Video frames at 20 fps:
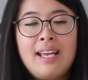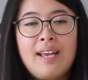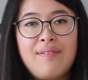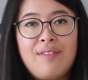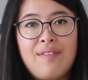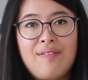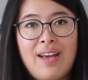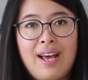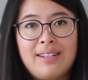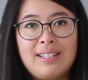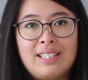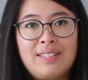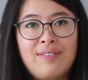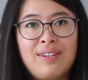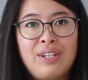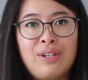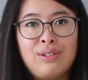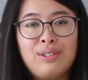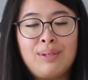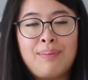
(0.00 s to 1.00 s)
If you found this
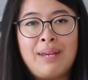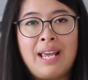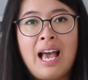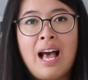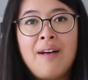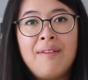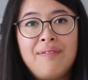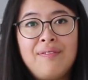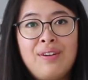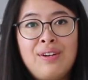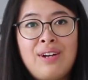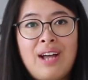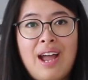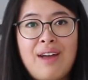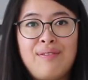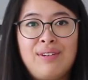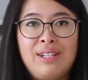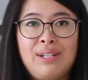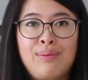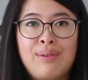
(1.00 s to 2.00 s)
video to be helpful, I
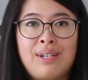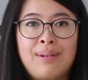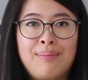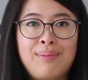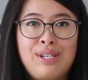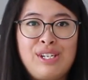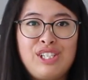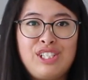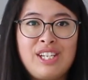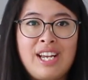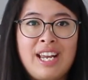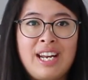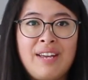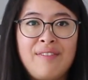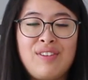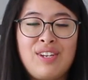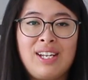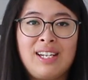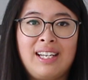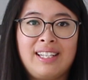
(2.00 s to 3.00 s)
really would appreciate it
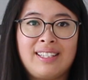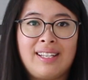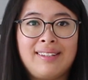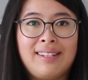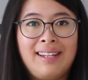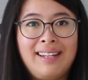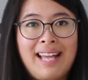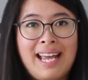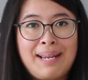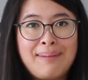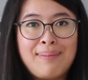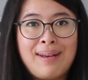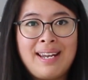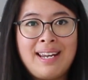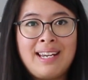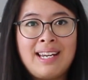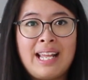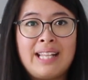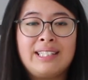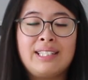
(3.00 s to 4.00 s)
if you clicked on the like
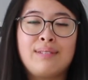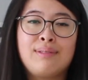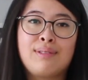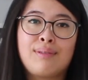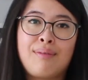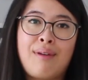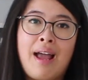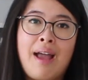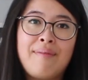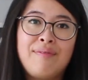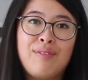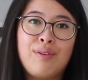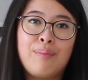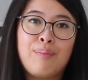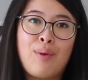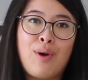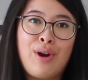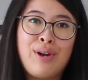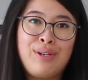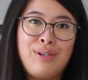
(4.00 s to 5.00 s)
button and subscribe for
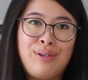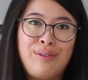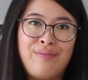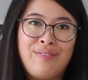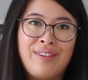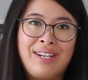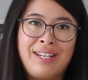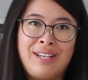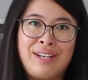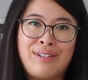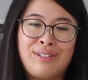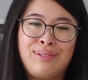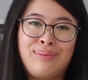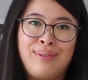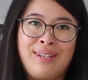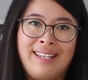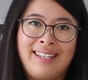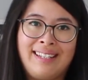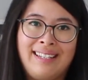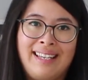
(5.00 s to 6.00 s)
more new videos
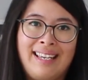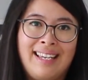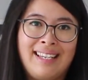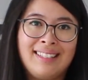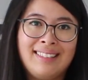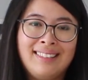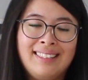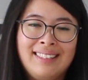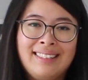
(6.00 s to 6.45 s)
weekly.